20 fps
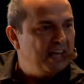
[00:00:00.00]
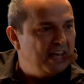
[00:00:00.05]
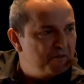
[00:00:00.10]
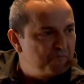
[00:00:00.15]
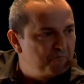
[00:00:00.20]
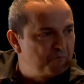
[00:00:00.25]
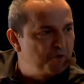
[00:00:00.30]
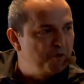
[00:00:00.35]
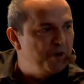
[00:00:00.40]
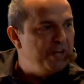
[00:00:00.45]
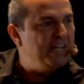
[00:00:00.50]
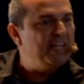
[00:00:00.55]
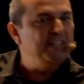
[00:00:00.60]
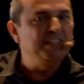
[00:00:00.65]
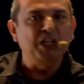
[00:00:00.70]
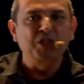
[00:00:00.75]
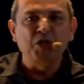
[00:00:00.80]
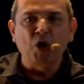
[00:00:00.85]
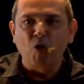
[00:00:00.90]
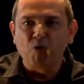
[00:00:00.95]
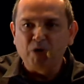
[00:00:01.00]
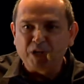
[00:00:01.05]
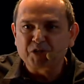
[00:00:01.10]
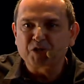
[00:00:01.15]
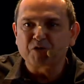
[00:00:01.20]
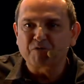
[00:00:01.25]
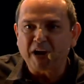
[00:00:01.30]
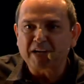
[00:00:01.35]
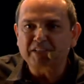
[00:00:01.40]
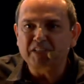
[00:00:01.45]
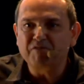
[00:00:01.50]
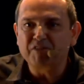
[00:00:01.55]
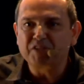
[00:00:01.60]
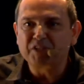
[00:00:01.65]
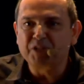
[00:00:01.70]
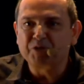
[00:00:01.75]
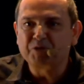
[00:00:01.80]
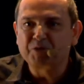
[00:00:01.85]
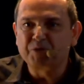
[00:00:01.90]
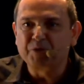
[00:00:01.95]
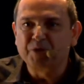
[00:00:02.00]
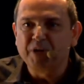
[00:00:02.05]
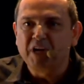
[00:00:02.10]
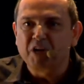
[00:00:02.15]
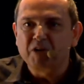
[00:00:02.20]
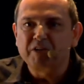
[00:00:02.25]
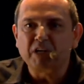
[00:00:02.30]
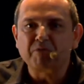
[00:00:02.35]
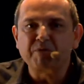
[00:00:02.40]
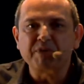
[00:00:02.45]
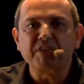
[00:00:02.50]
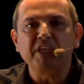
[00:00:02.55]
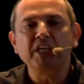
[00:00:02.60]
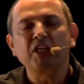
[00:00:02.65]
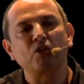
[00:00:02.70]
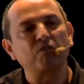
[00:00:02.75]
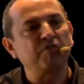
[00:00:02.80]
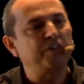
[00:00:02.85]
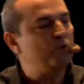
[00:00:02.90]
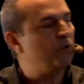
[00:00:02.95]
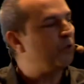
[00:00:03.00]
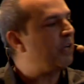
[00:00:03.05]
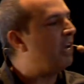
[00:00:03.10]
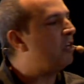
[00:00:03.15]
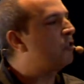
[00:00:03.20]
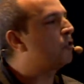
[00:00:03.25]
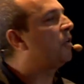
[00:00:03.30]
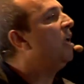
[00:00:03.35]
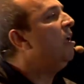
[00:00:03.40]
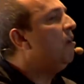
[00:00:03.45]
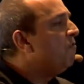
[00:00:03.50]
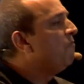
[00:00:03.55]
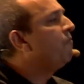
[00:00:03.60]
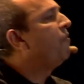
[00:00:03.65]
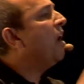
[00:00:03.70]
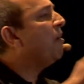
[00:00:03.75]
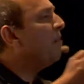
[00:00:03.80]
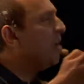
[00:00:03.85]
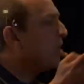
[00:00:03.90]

bringing the knowledge of activists into the rethinking of education. Very